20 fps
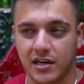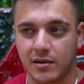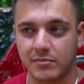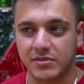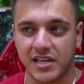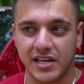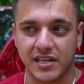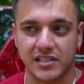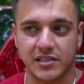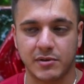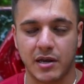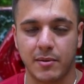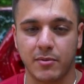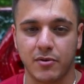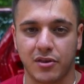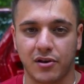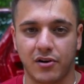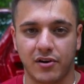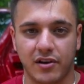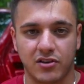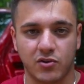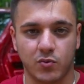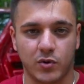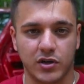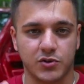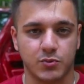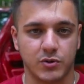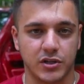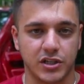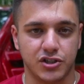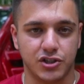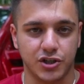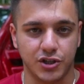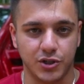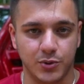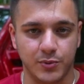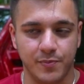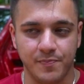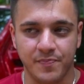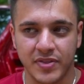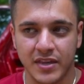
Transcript: I'm saying September 30th, 2022.